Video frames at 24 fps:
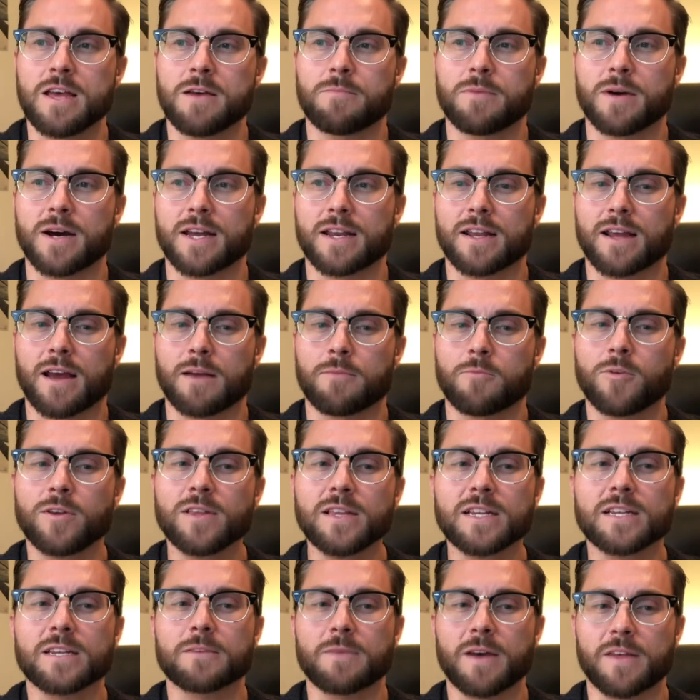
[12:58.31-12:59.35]
But I'm
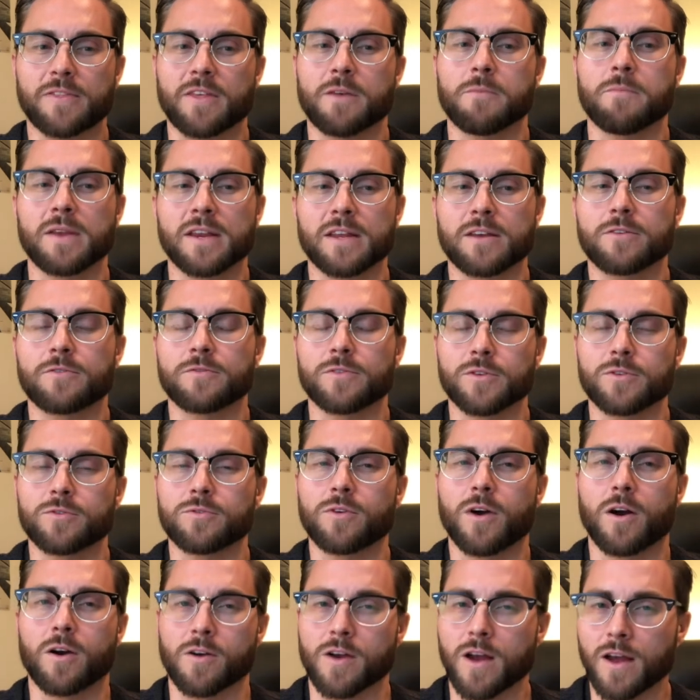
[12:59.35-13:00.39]
willing to bet that many of
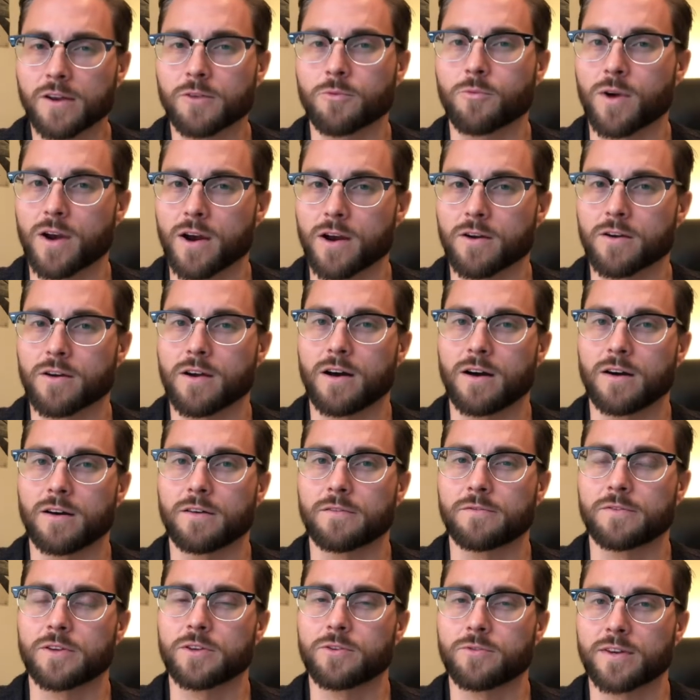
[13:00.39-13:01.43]
you are unaware
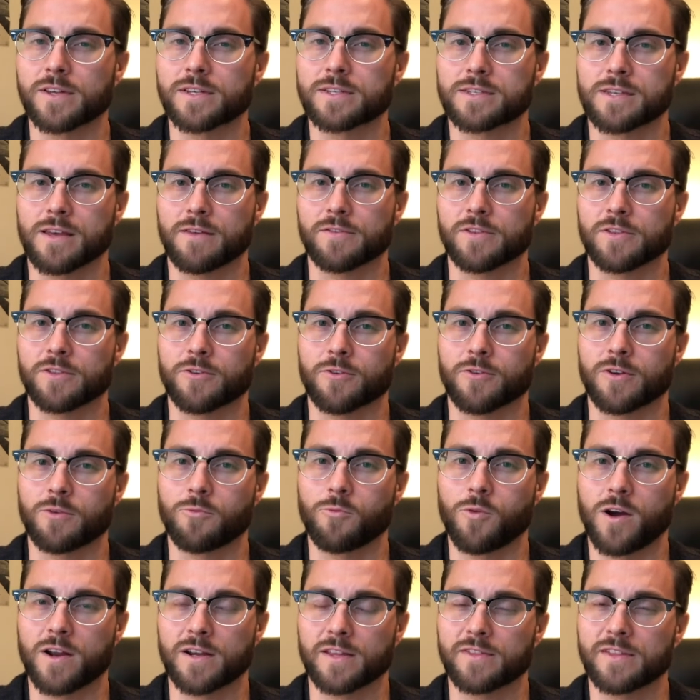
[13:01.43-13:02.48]
of Unit
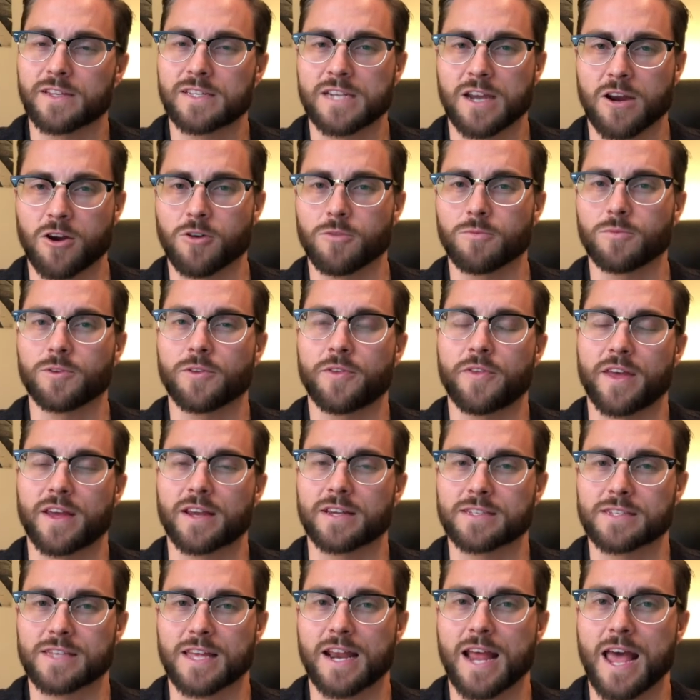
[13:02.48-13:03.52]
731 and the terrible
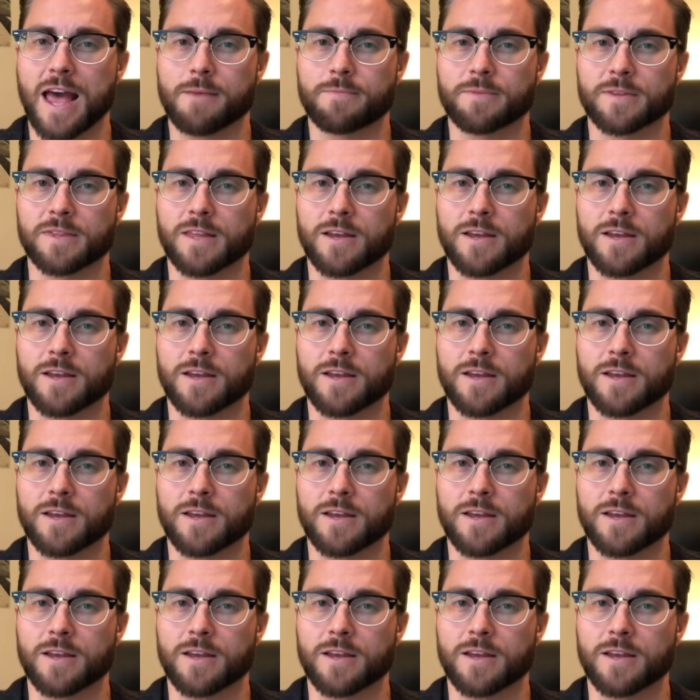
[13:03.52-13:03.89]
things that happened